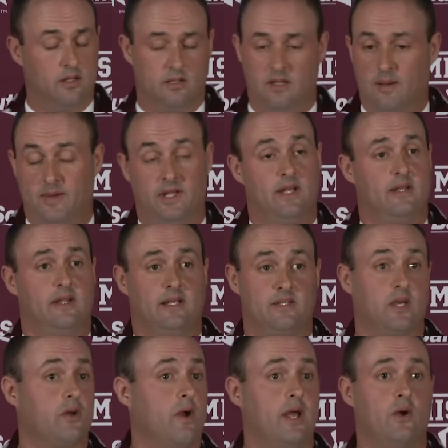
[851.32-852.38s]
I mean, that's
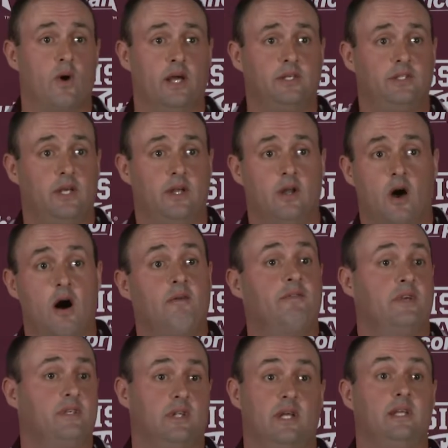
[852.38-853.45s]
a great question.
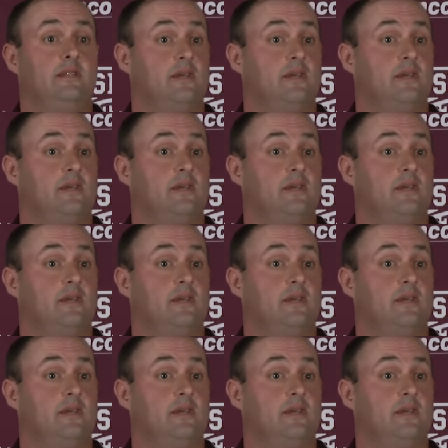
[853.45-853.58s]
Obviously,